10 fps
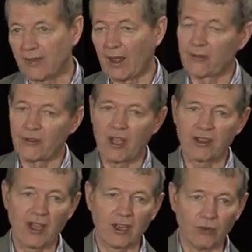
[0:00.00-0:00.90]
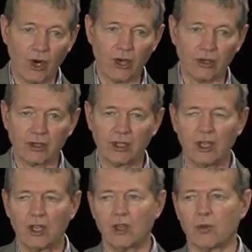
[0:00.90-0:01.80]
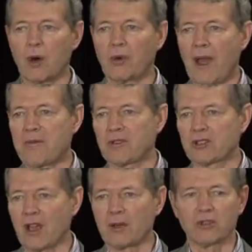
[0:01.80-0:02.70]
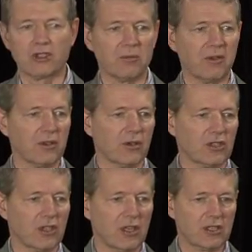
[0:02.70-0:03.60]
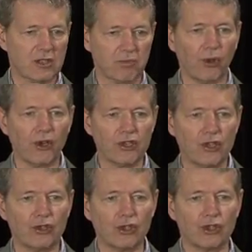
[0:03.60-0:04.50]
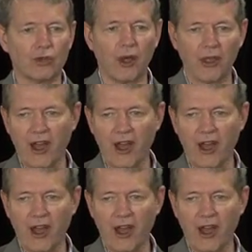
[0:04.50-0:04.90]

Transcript: And if you get that wrong, what will happen is they will simply exploit you to do what